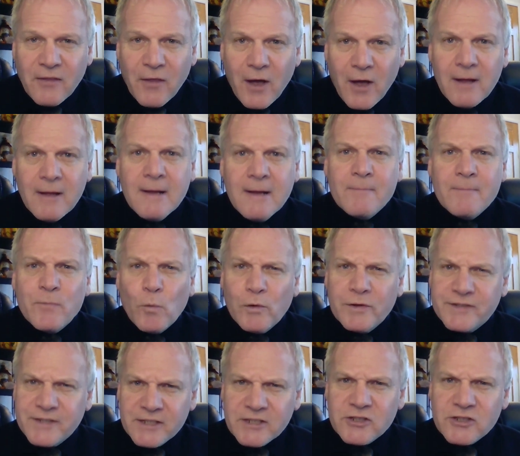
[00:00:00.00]
I thought,
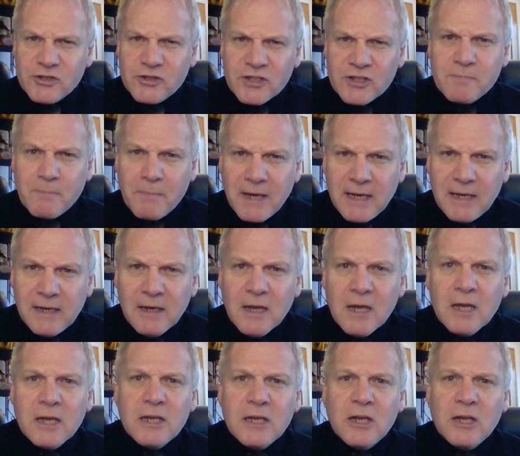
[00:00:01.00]
was well, this just me?